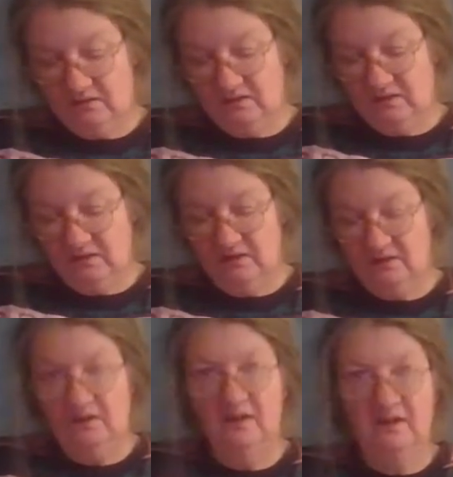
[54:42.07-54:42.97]
Yeah.
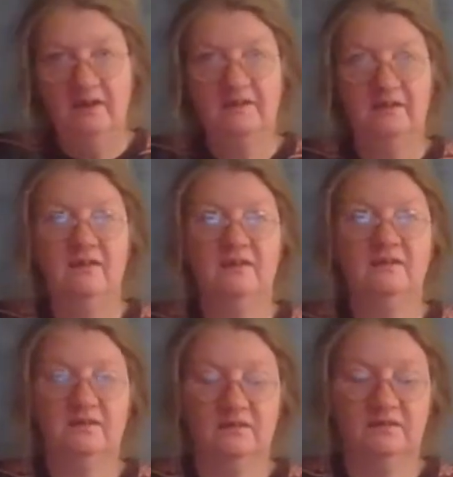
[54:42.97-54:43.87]
And then I
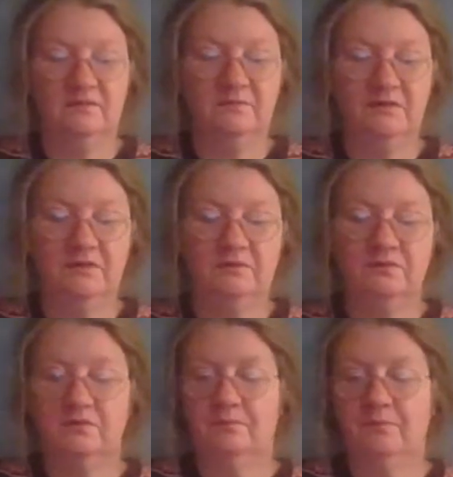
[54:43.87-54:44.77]
simply
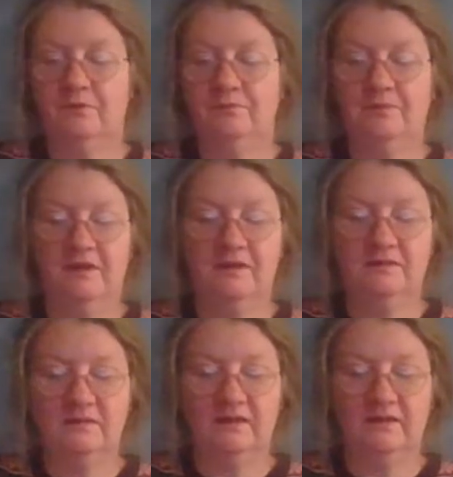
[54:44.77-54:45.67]
use both my
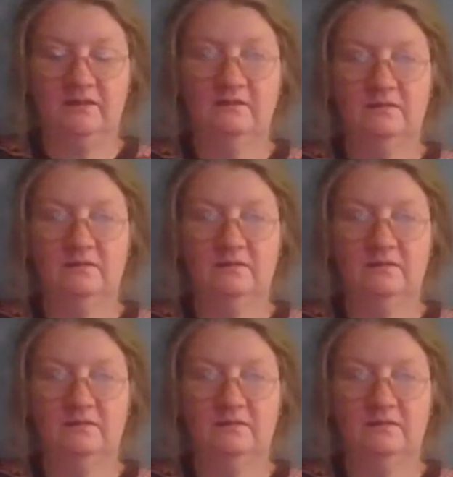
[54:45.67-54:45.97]
hands, like